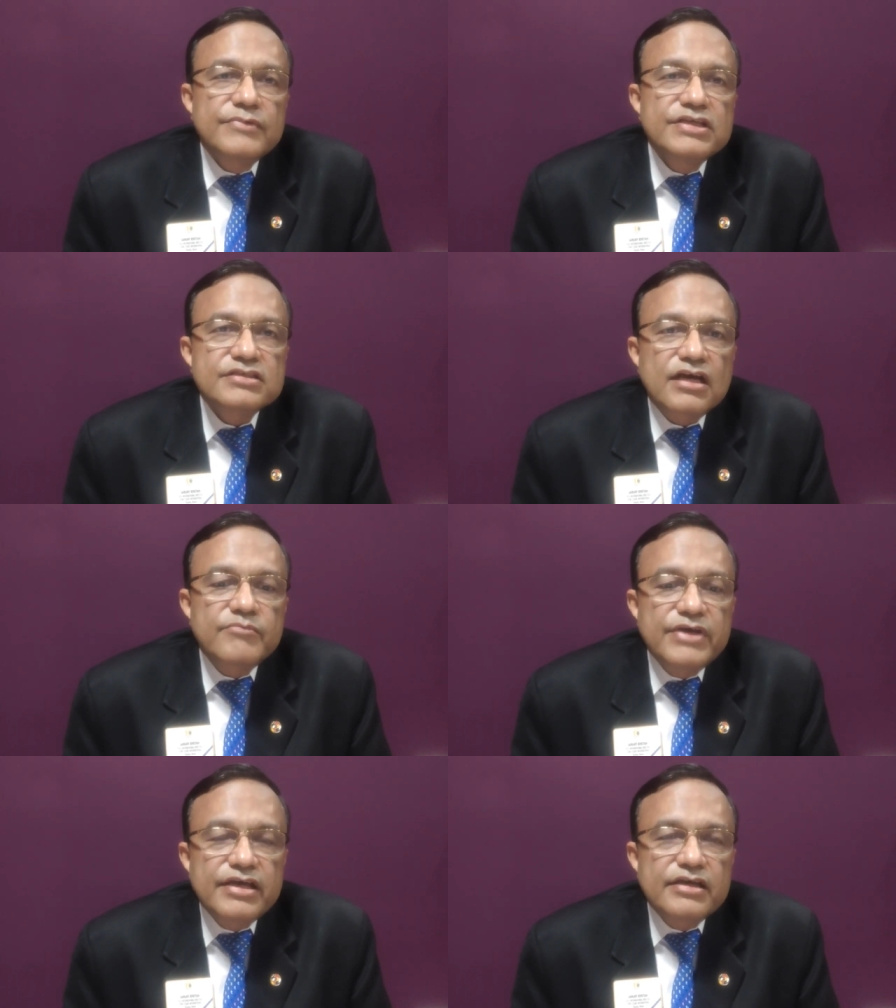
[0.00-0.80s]

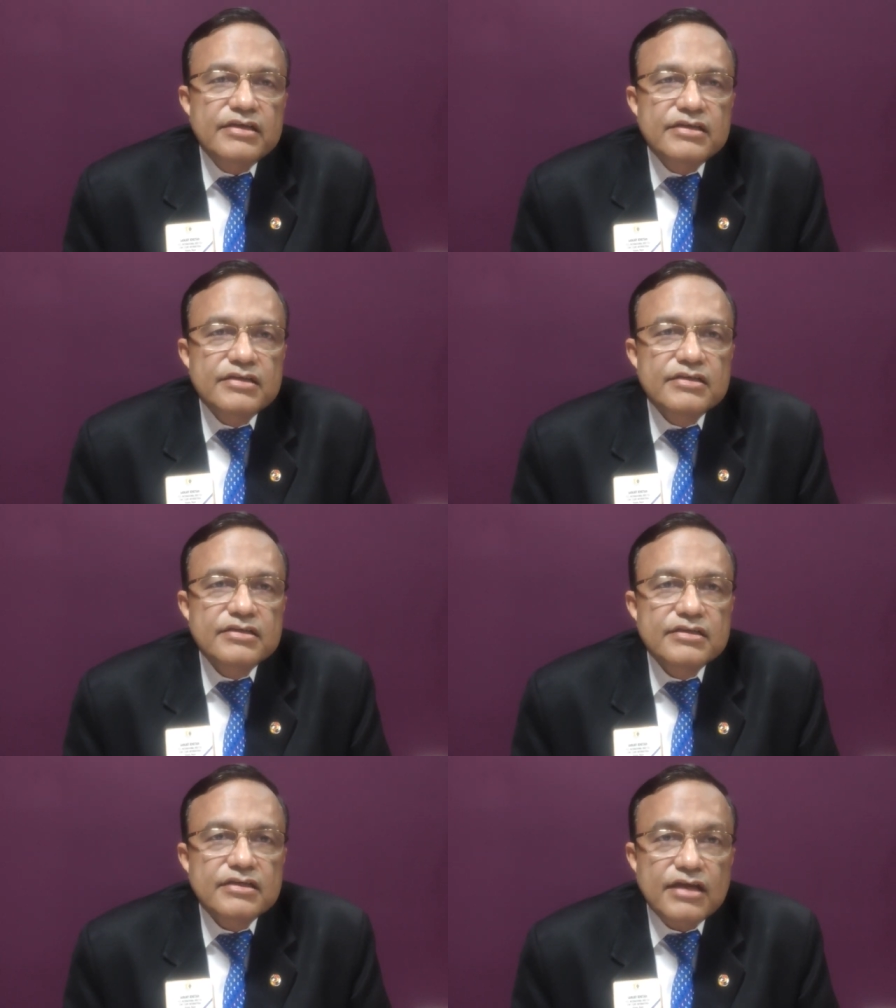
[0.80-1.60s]
Isame,
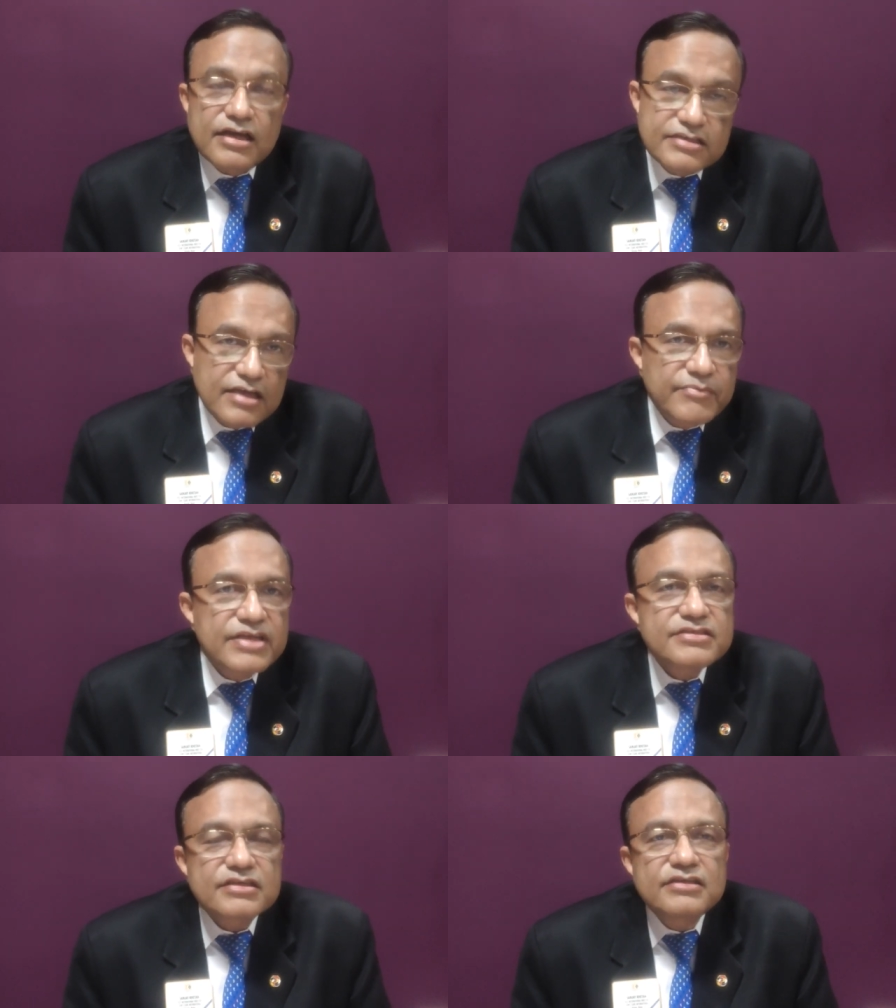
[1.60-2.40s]
as I
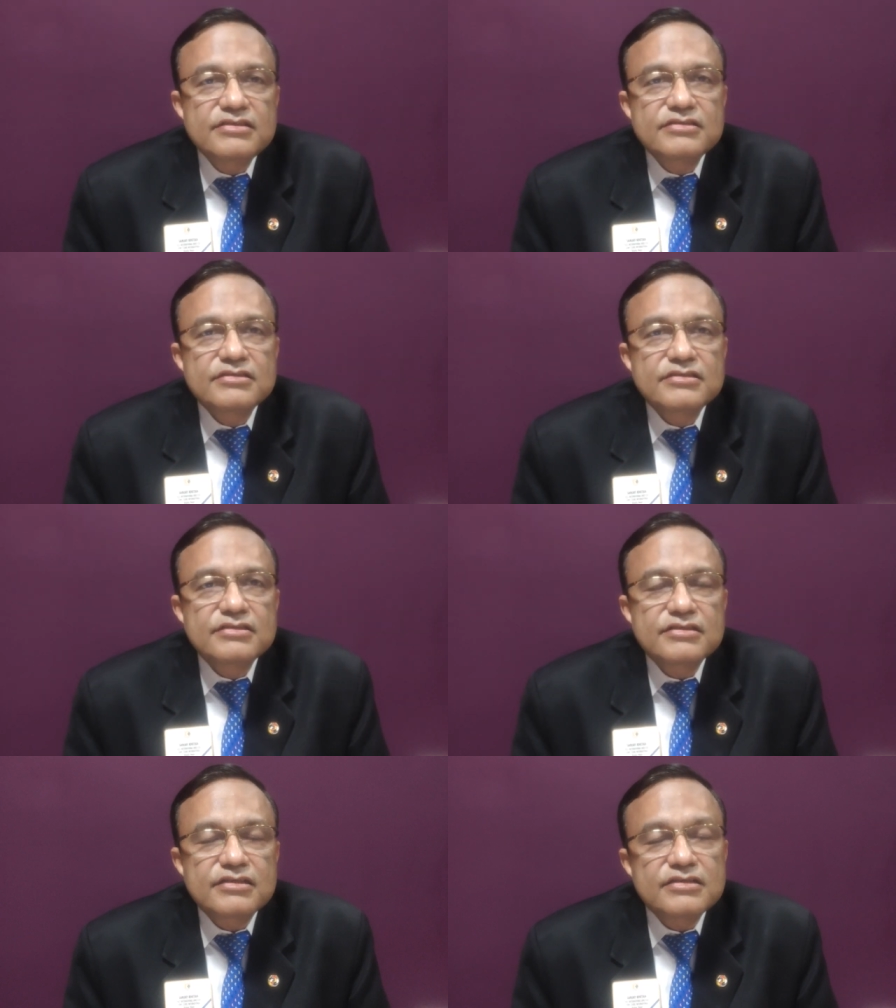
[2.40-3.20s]
mentioned,
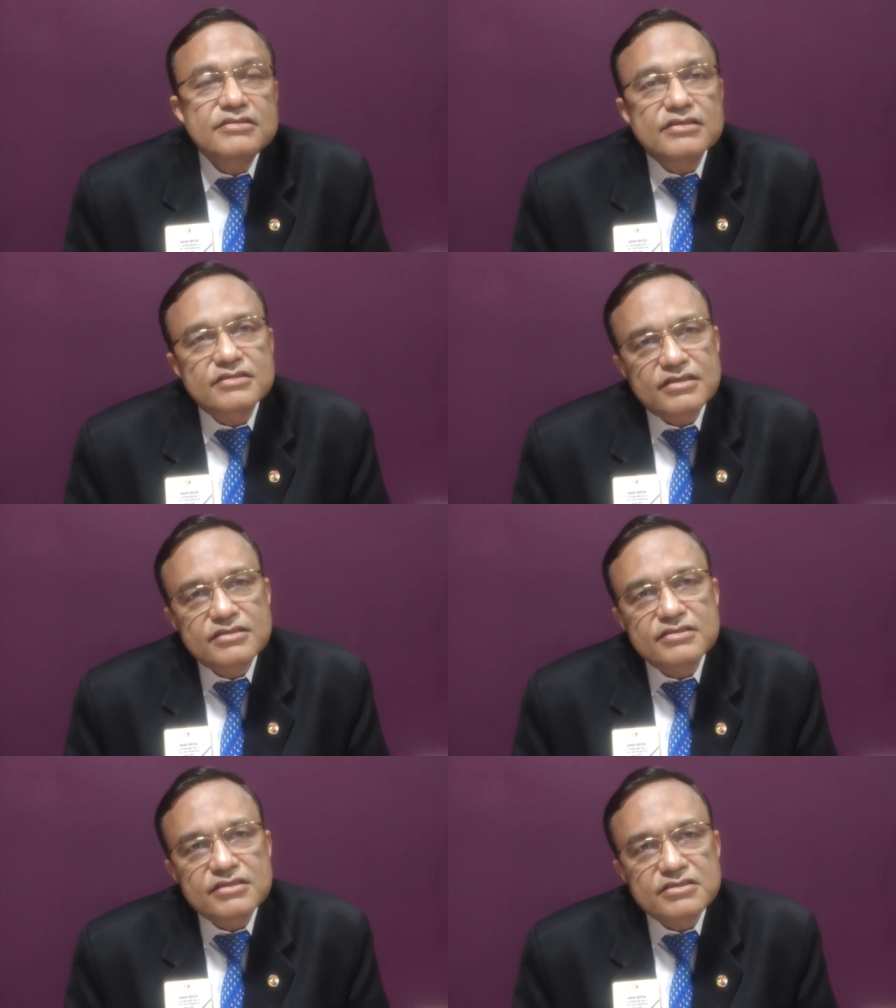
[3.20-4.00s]
is the
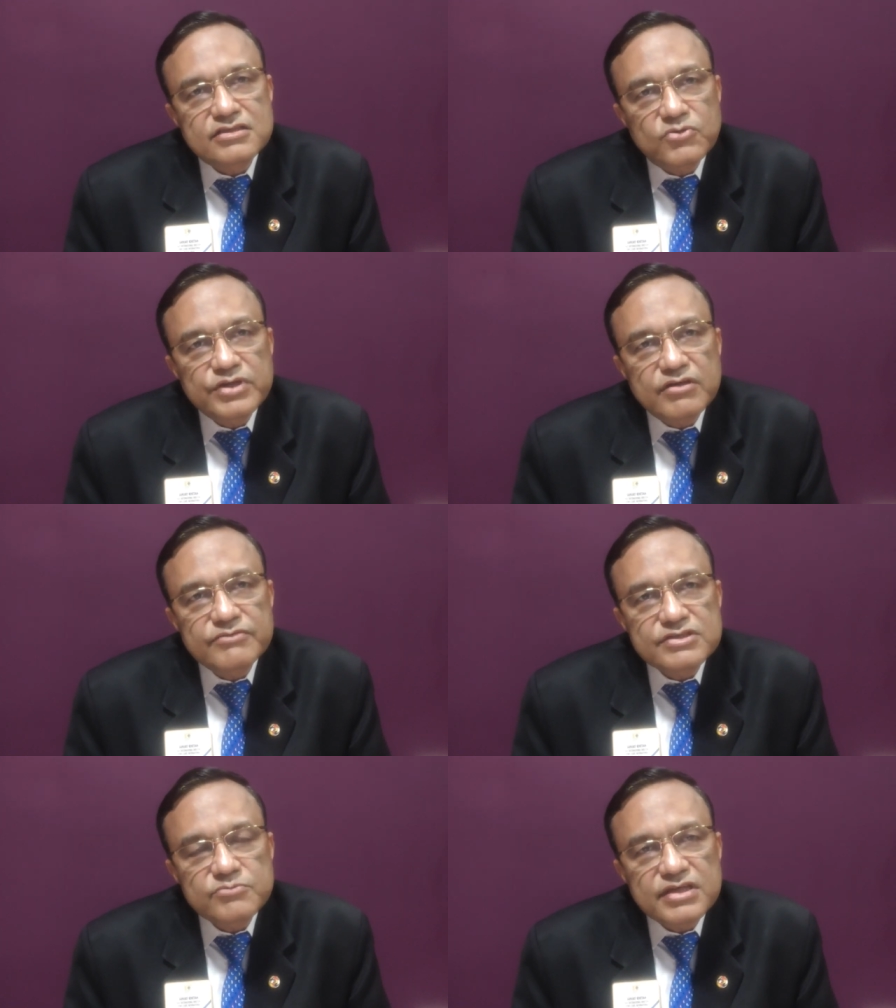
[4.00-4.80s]
success story
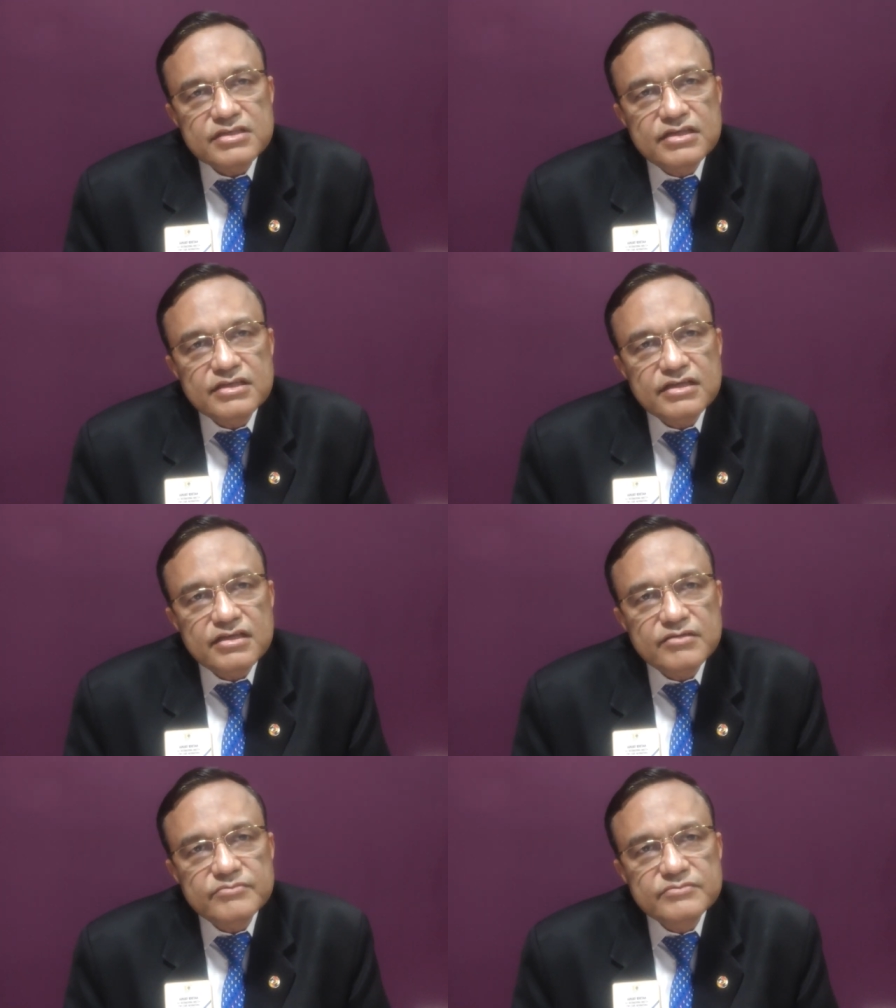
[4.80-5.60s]
of specialty
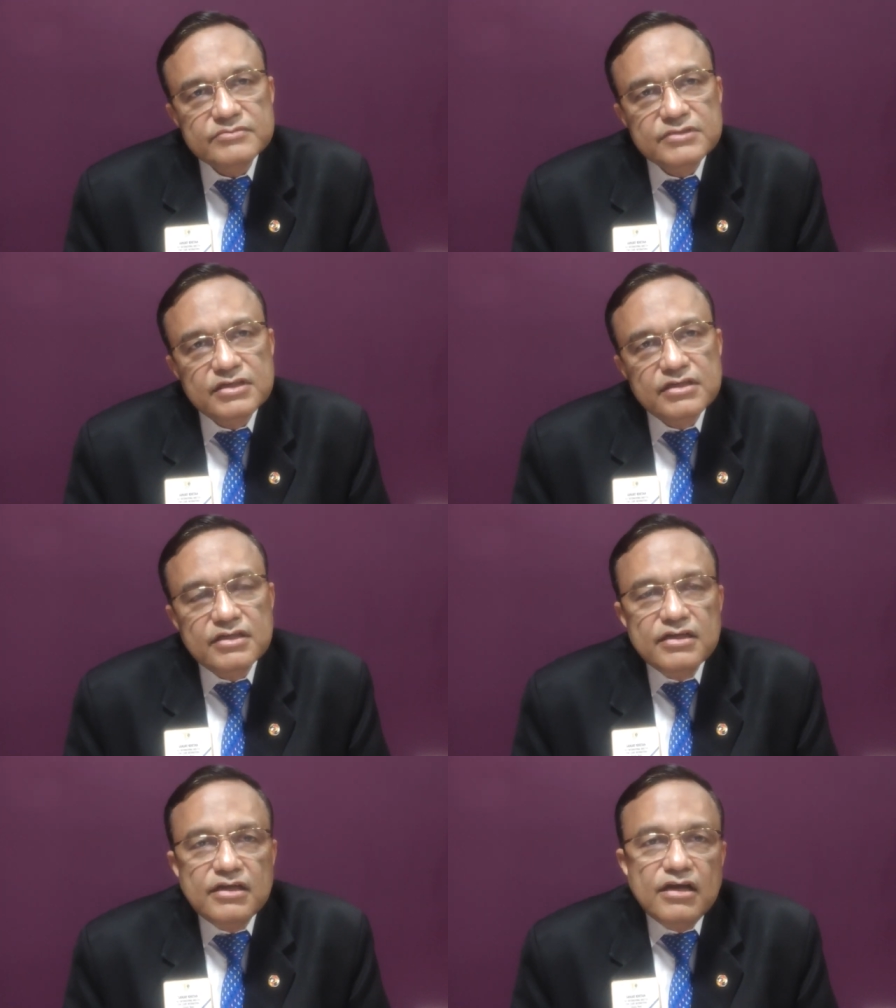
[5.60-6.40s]
club.
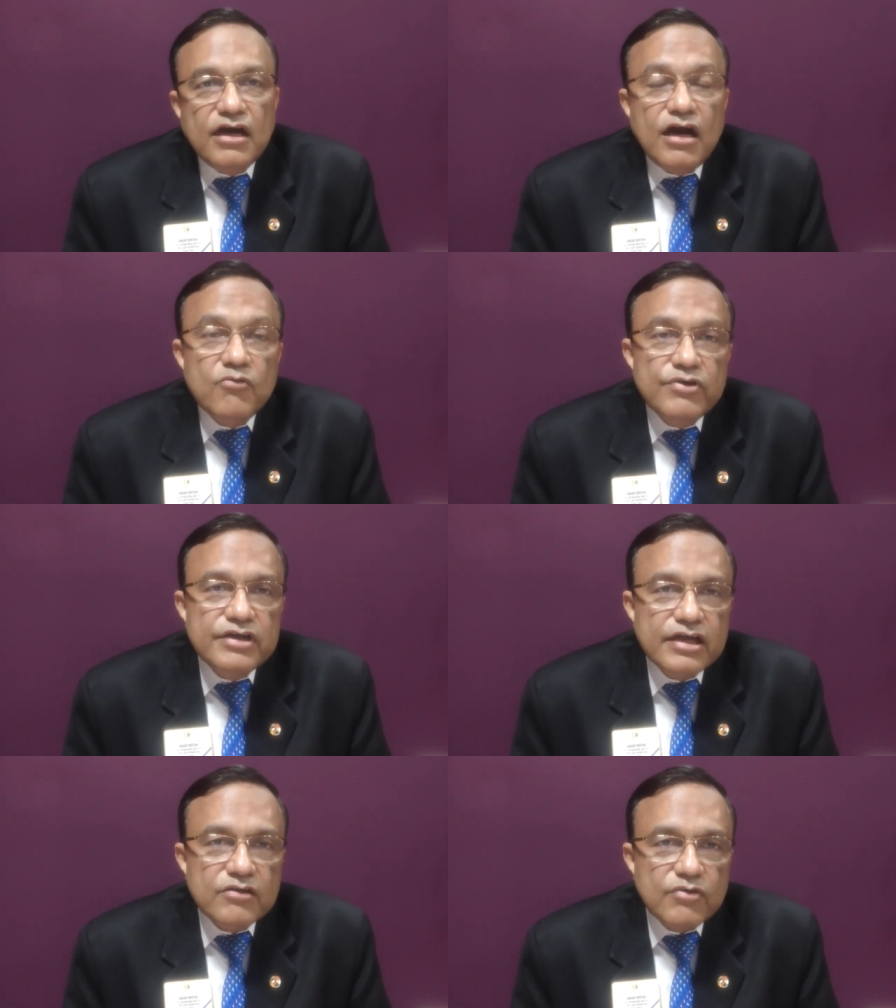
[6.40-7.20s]
I
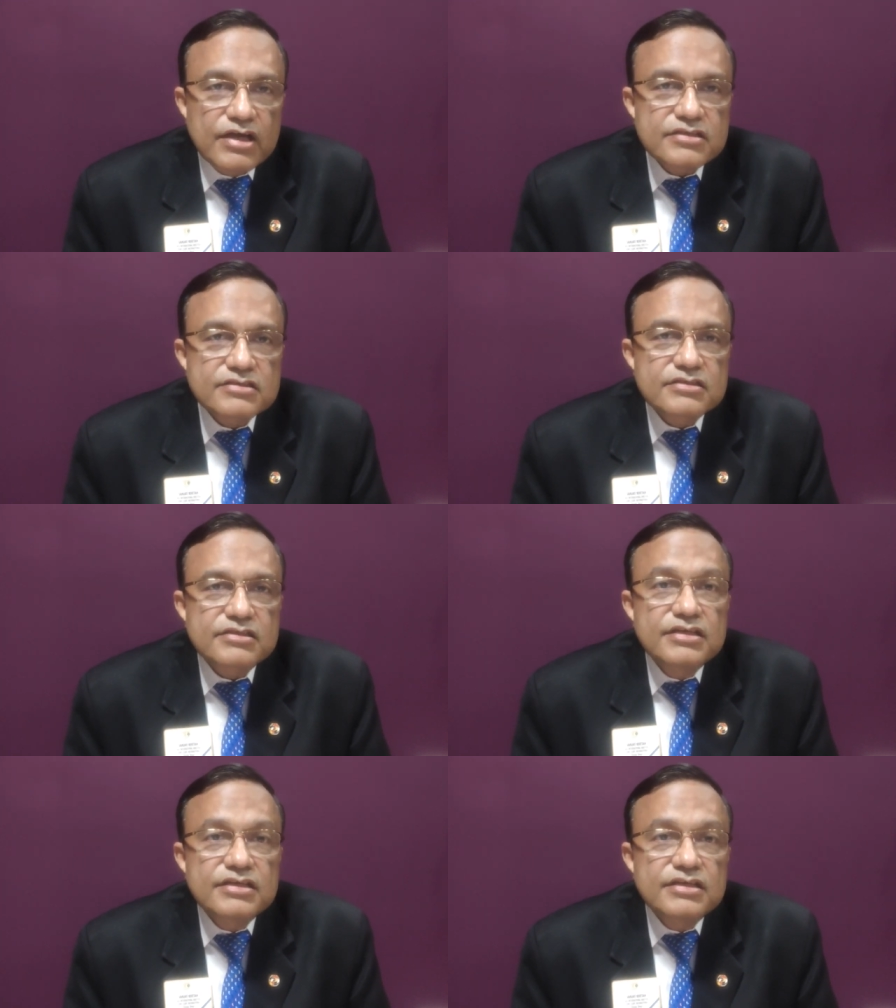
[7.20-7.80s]
would request